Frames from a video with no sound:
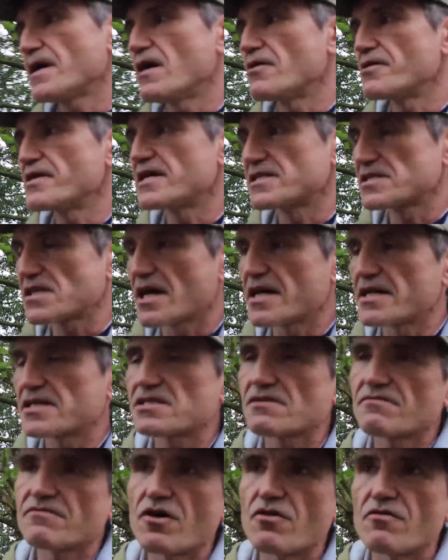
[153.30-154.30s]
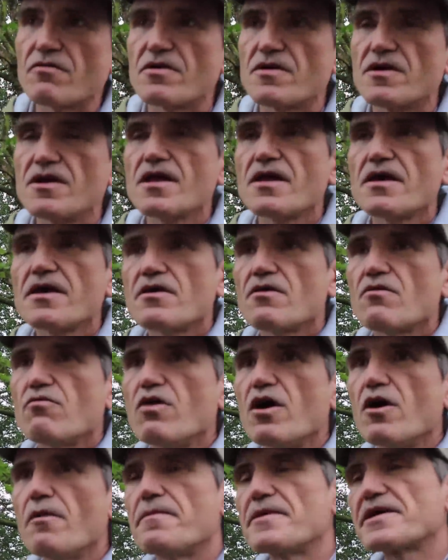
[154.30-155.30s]
Oh yeah, Zionist involvement.
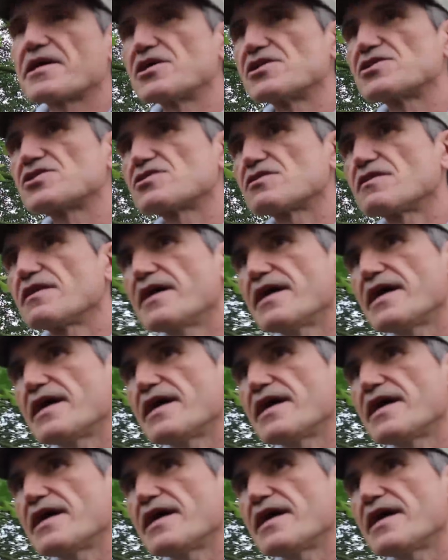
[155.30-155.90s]
Well, because